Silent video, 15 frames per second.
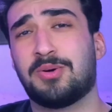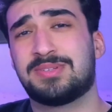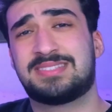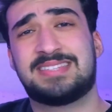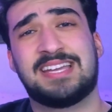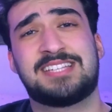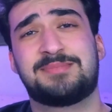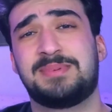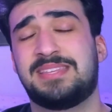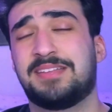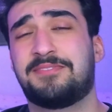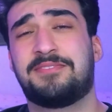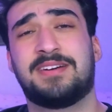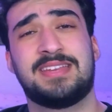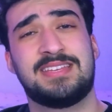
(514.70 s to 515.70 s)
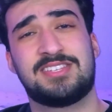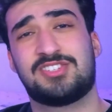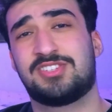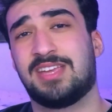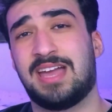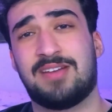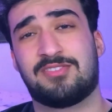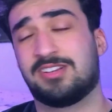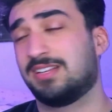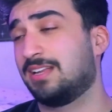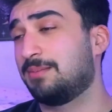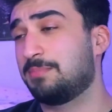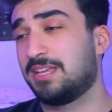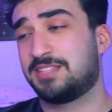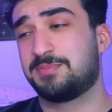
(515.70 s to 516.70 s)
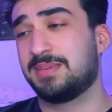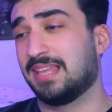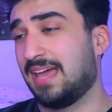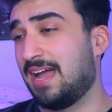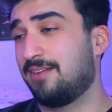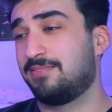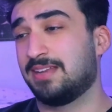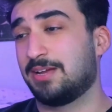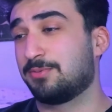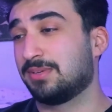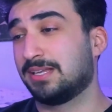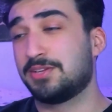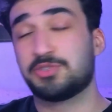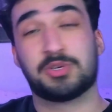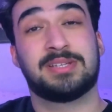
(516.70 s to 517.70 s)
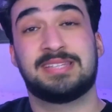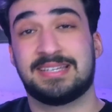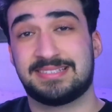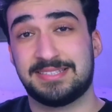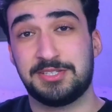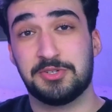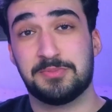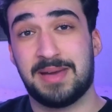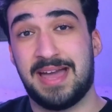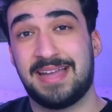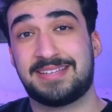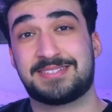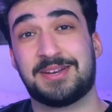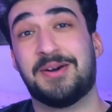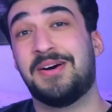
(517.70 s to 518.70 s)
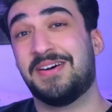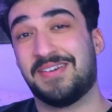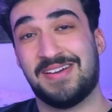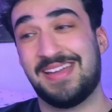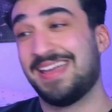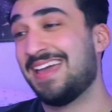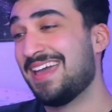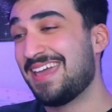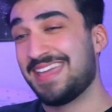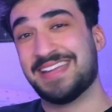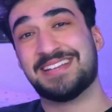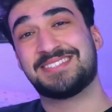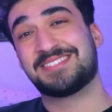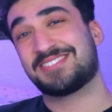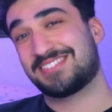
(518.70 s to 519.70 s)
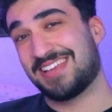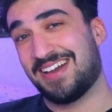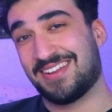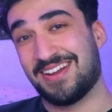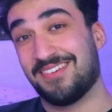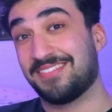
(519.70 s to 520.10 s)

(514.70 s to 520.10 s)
You always text me the funniest shit ever, and it makes me laugh, and I really enjoy texting you back. So here's your shout